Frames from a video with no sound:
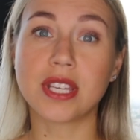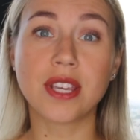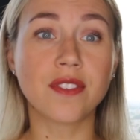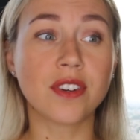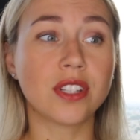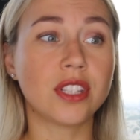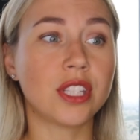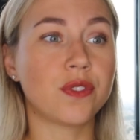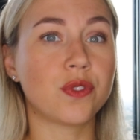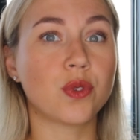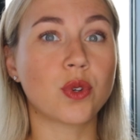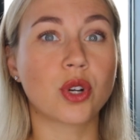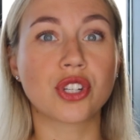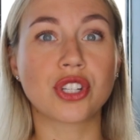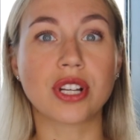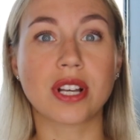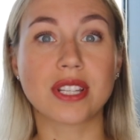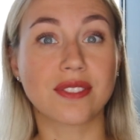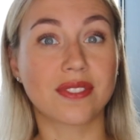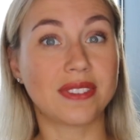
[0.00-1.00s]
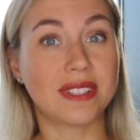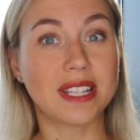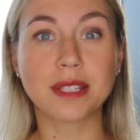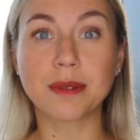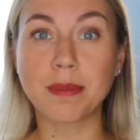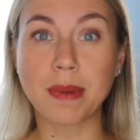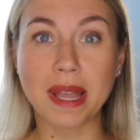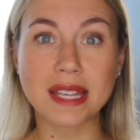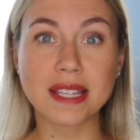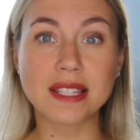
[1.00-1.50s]
Even if you are just
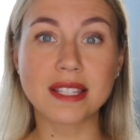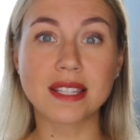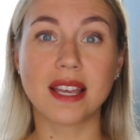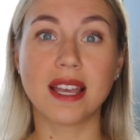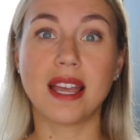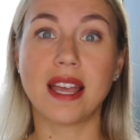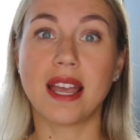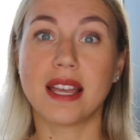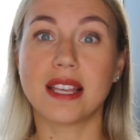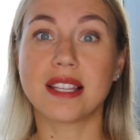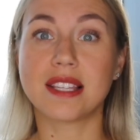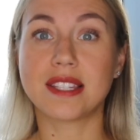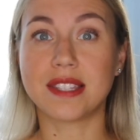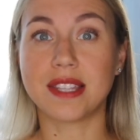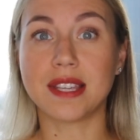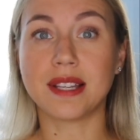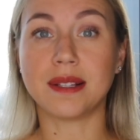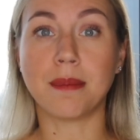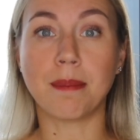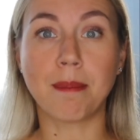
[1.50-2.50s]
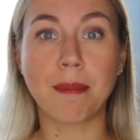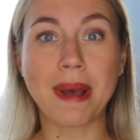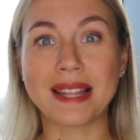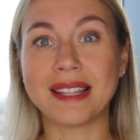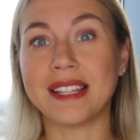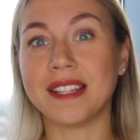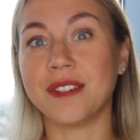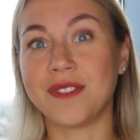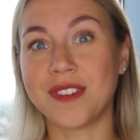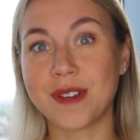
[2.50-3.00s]
flatmates, still
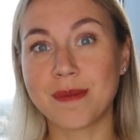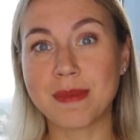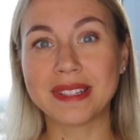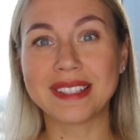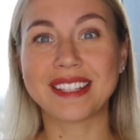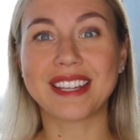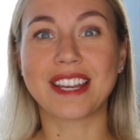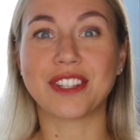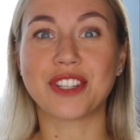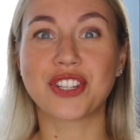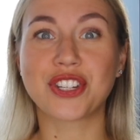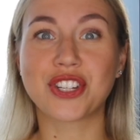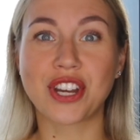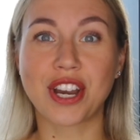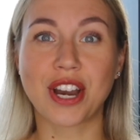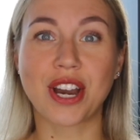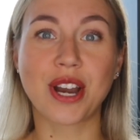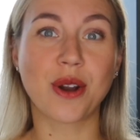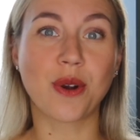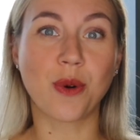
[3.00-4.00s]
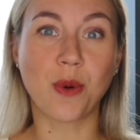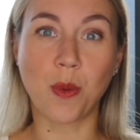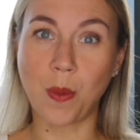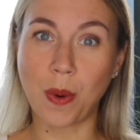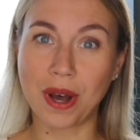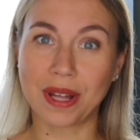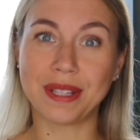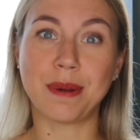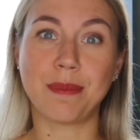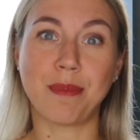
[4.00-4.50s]
men and women can share
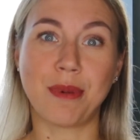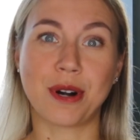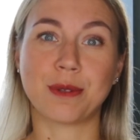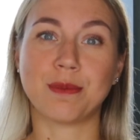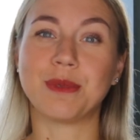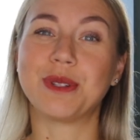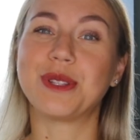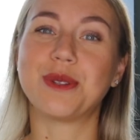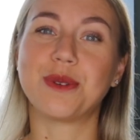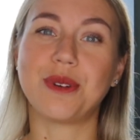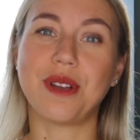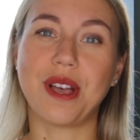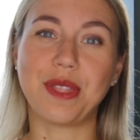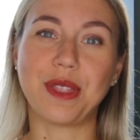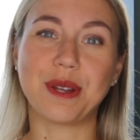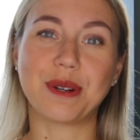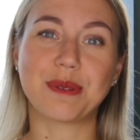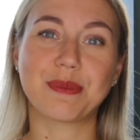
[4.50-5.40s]
one apartment together.